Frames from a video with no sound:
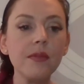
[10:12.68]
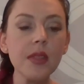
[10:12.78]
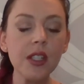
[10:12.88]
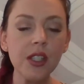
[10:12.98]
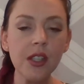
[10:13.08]

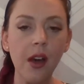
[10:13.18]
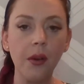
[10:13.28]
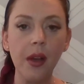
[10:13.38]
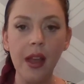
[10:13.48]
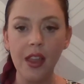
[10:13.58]

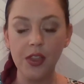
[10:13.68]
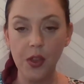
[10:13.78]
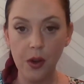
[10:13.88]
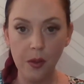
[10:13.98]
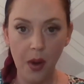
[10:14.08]
So
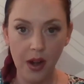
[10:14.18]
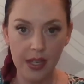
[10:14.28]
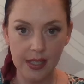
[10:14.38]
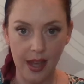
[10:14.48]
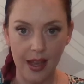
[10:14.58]

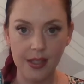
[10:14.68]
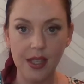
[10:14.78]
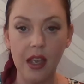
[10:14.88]
third-party sites.